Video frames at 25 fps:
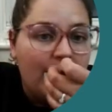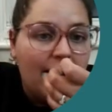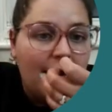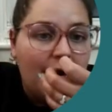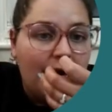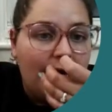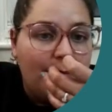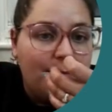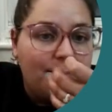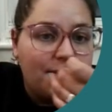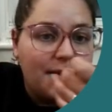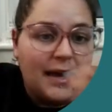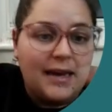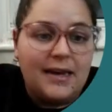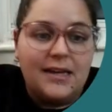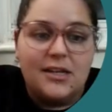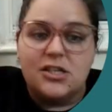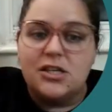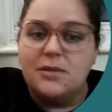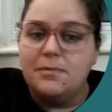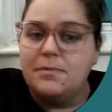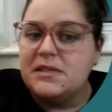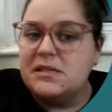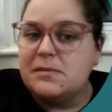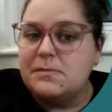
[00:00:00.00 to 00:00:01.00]
And it
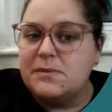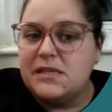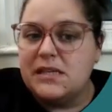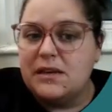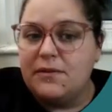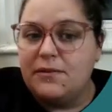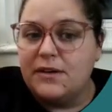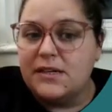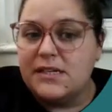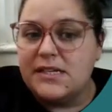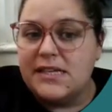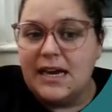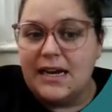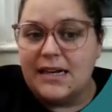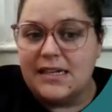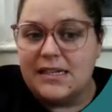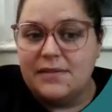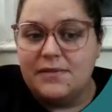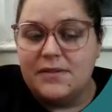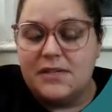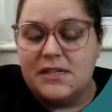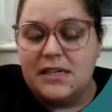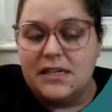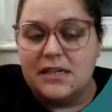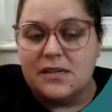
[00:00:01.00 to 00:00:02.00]
should be specific to the
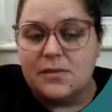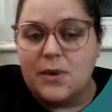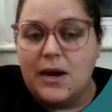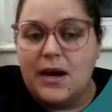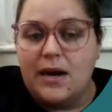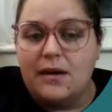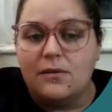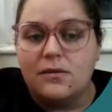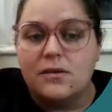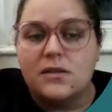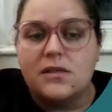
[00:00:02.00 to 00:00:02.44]
activity as well.